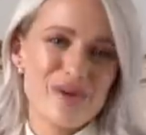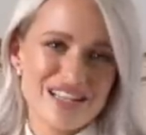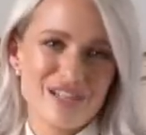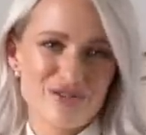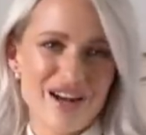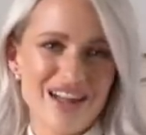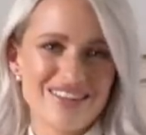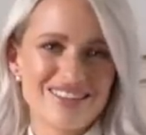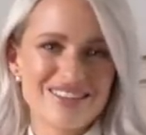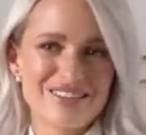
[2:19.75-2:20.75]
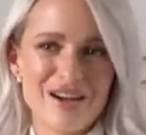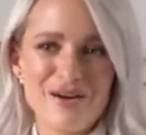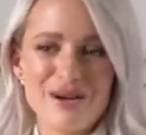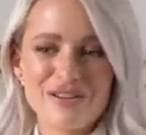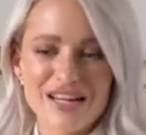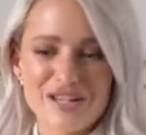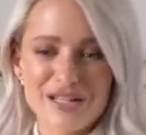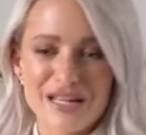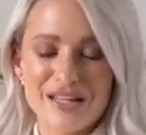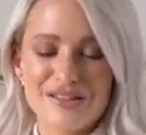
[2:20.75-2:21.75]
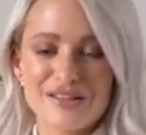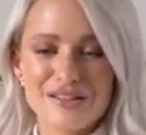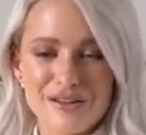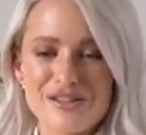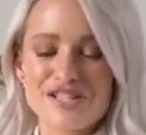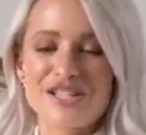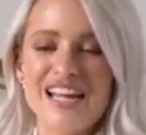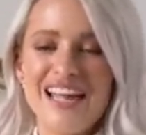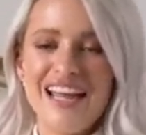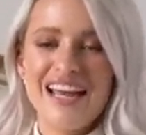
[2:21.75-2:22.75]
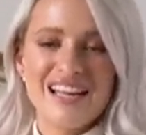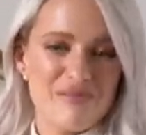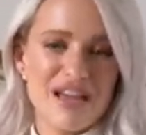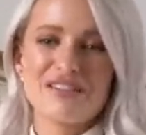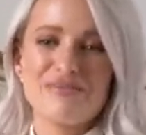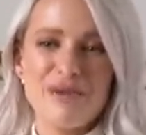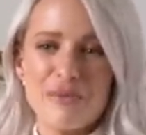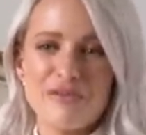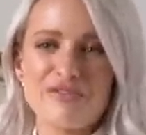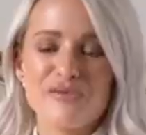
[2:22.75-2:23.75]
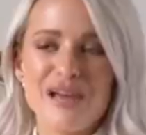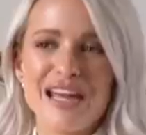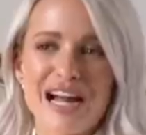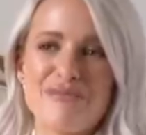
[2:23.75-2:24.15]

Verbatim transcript: a wedding dress. So it was actually such an amazing moment for me.